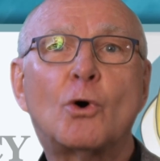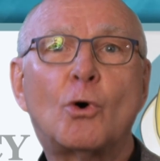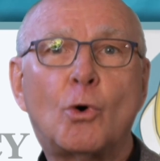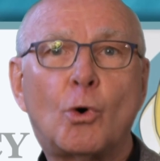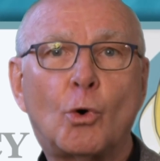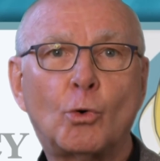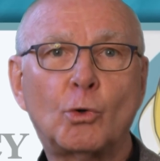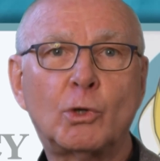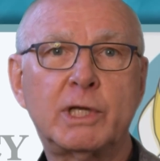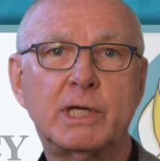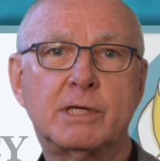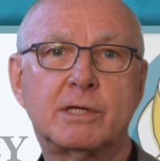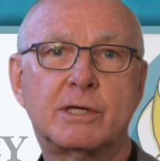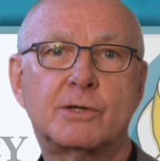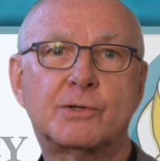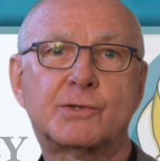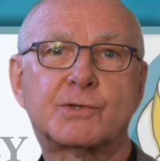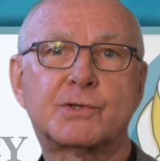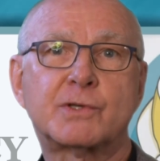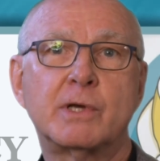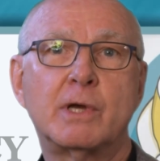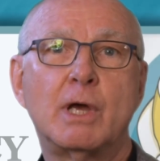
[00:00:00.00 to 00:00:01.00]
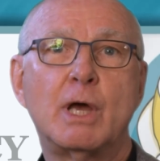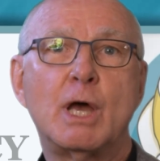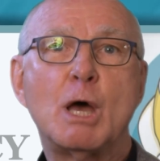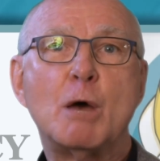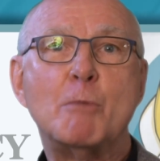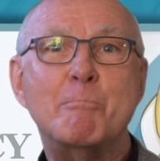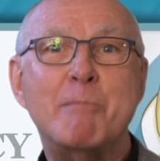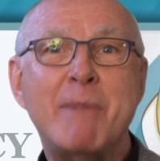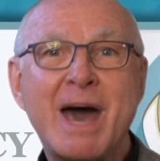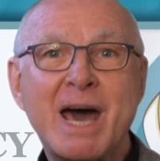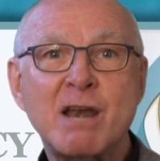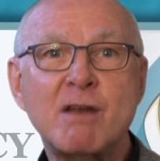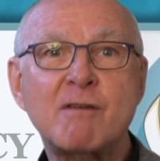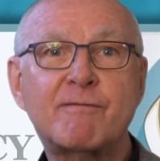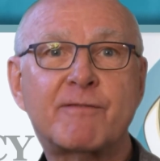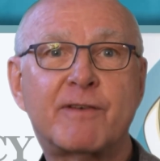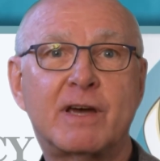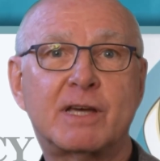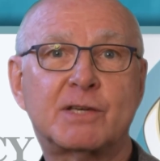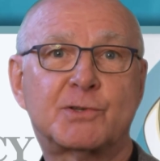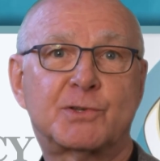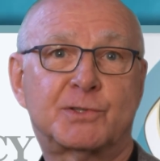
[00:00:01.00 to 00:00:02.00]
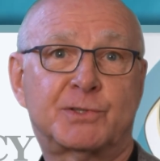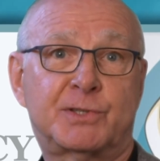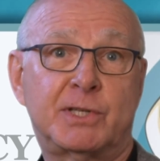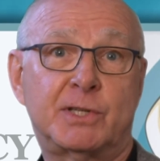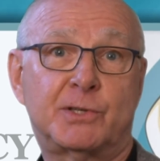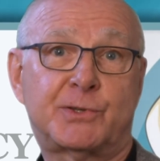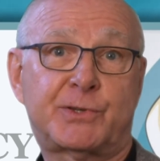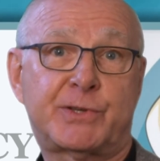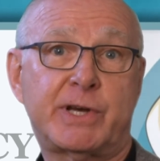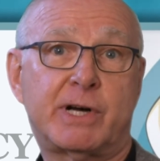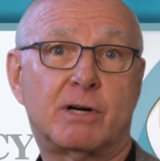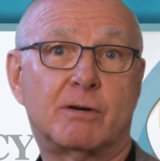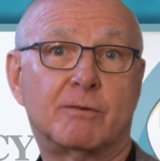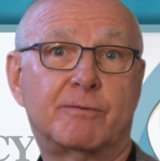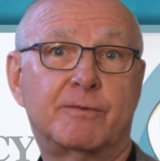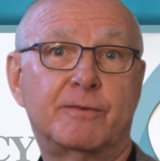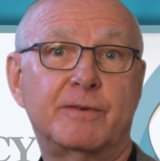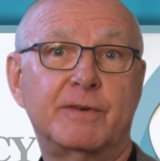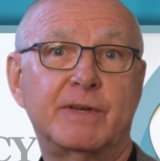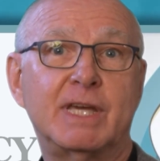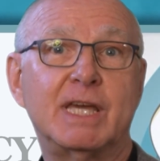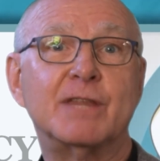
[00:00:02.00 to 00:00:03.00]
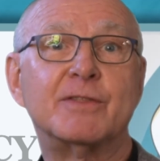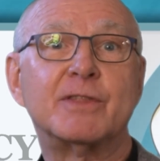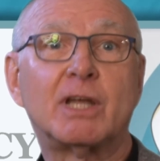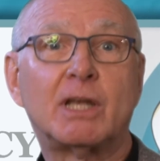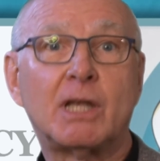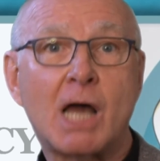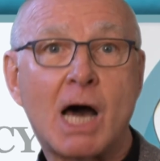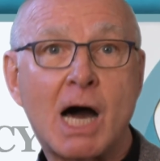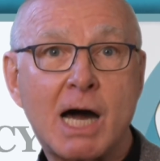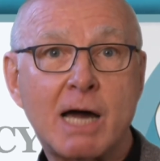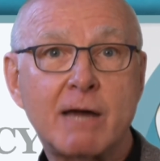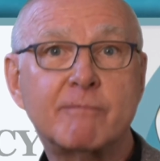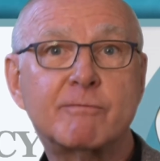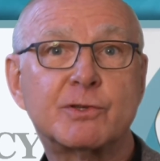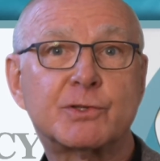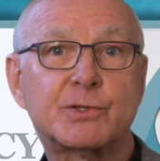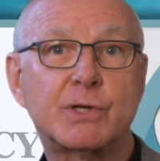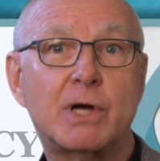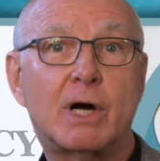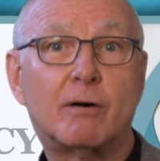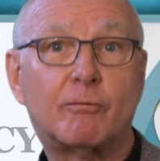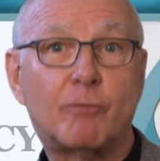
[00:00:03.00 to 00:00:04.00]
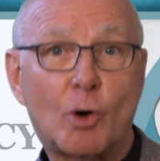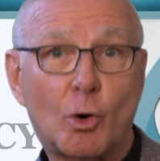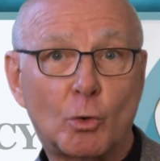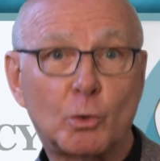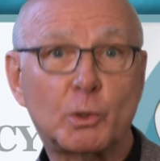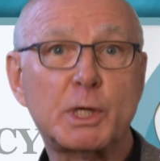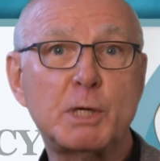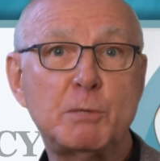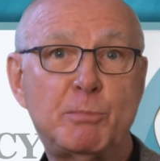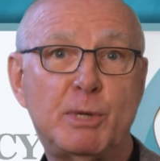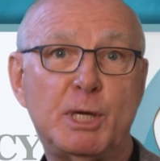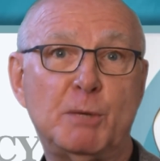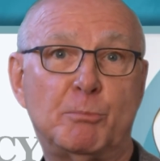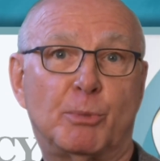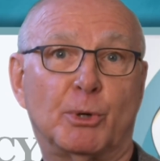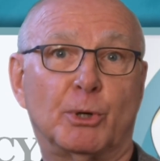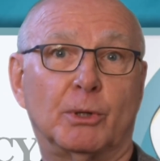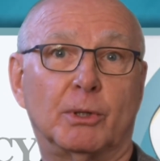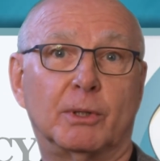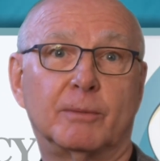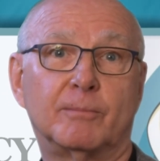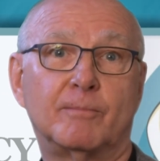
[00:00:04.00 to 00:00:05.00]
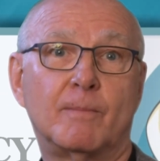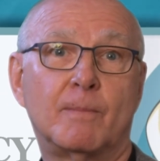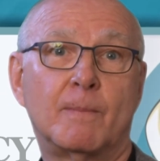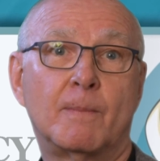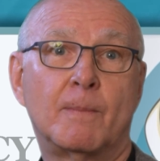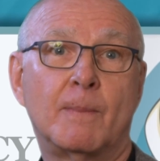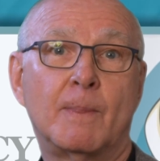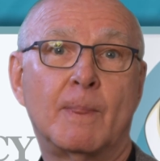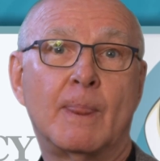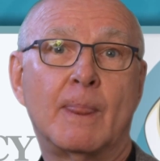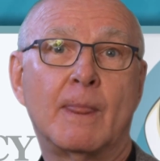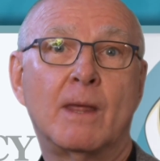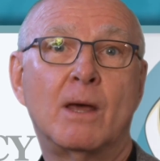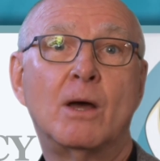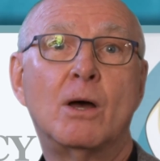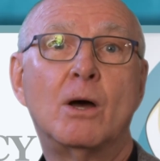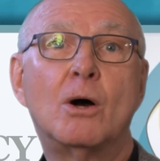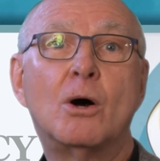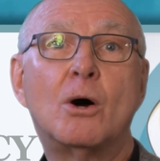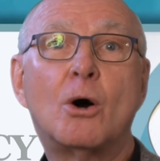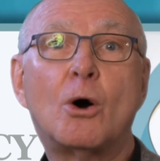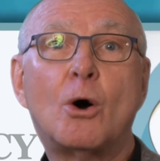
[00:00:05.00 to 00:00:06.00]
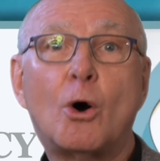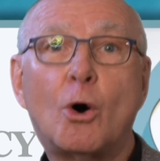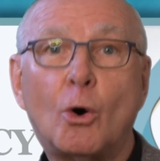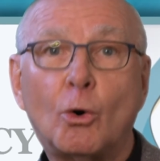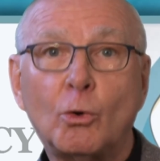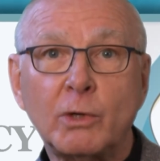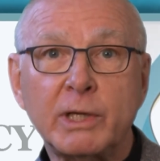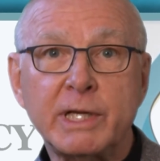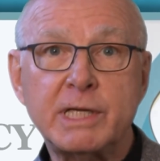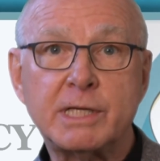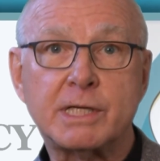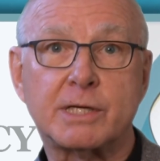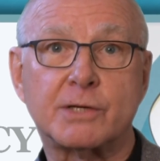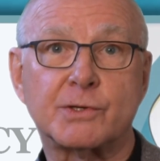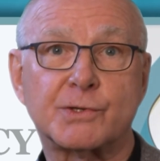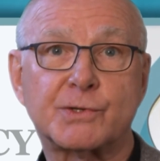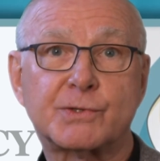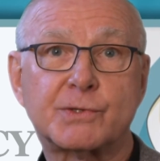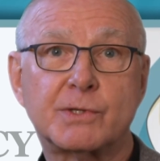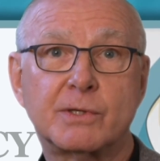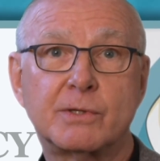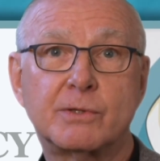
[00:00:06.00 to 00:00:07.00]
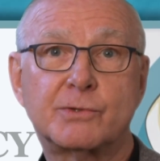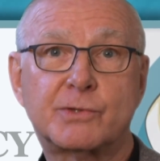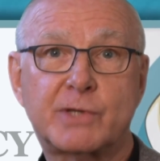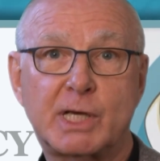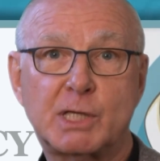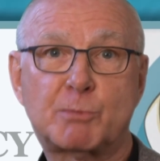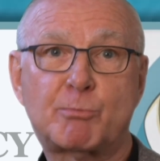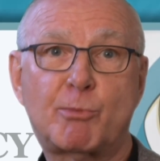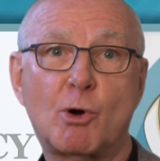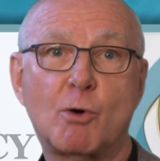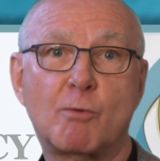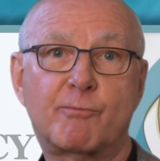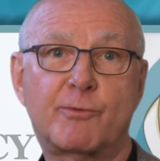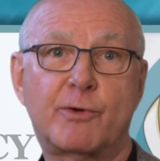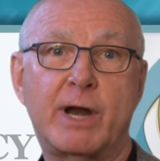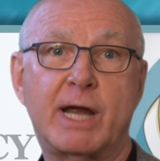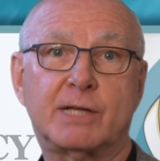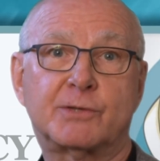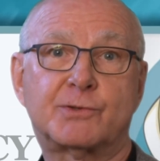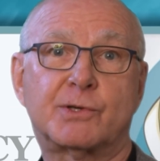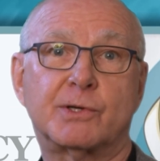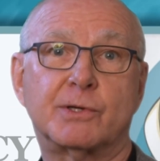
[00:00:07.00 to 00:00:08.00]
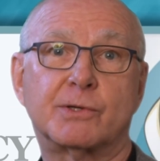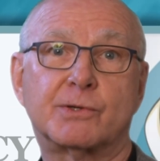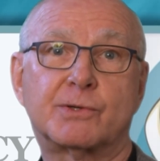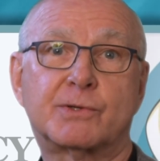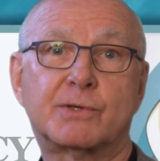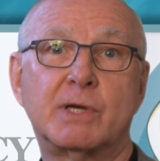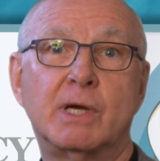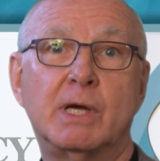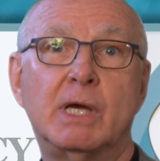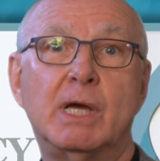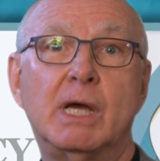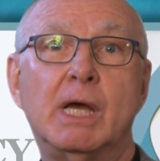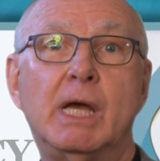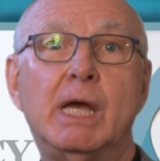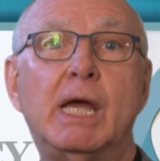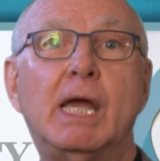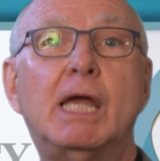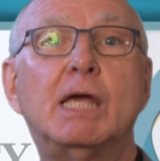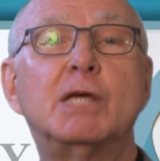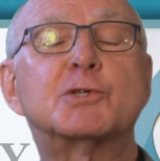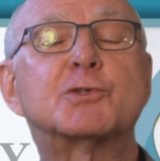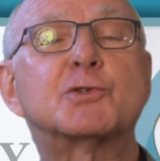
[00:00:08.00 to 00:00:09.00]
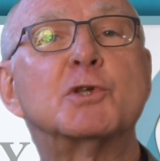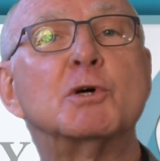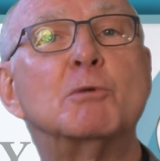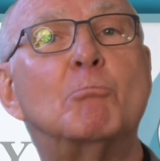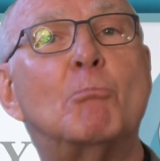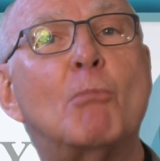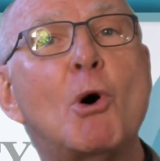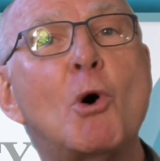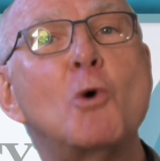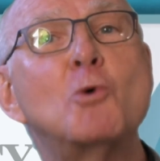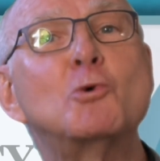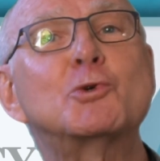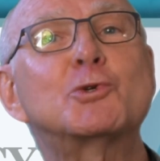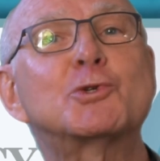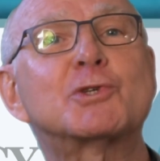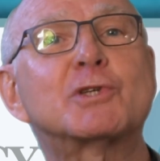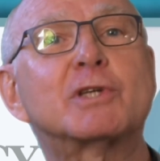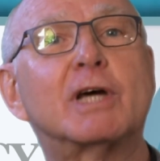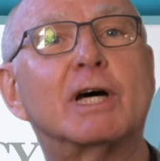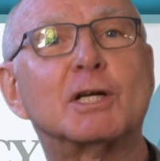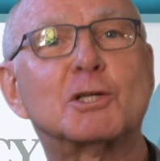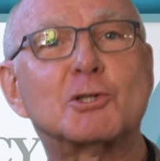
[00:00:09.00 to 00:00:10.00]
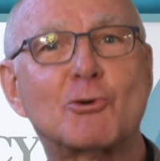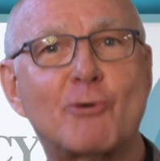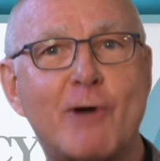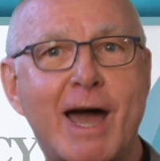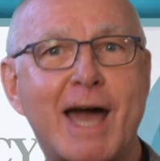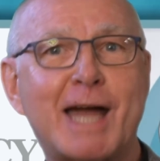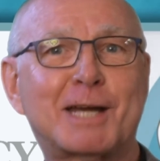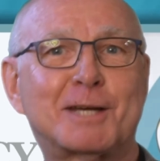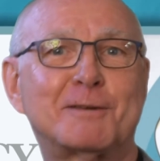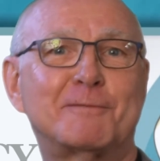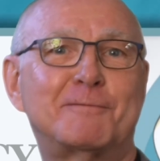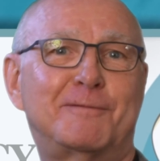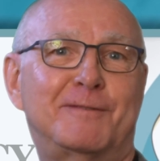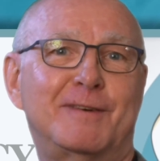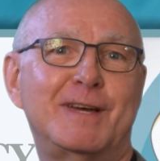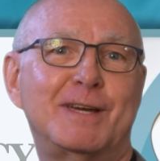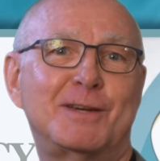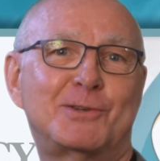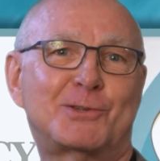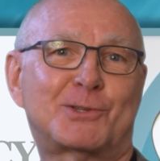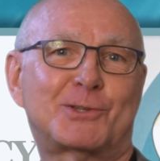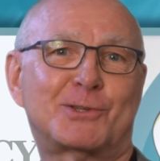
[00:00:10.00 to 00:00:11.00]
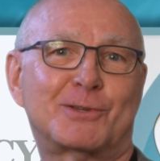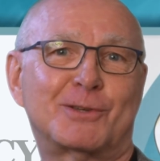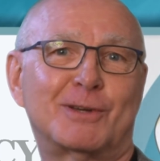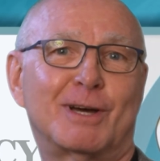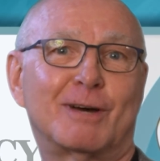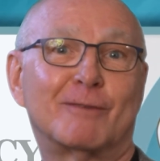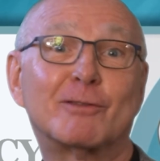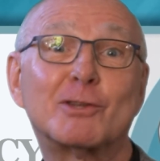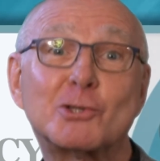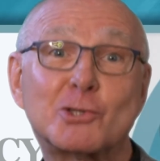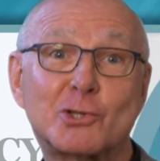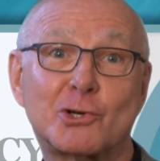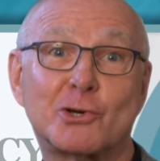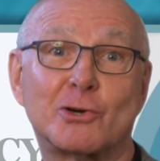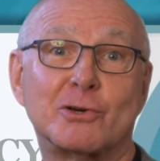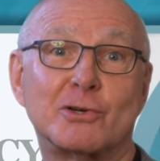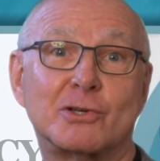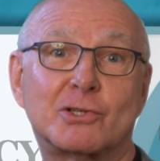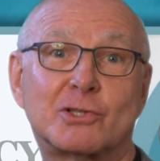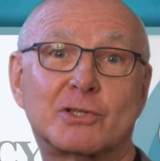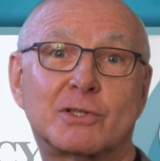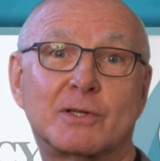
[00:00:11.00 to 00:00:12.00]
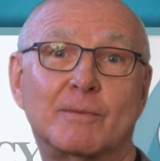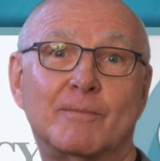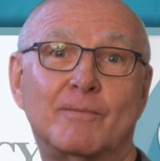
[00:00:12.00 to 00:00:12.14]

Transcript: holiness manifests itself in the lives of holy people. Holiness, says Pope Francis, is the most attractive face of the Church.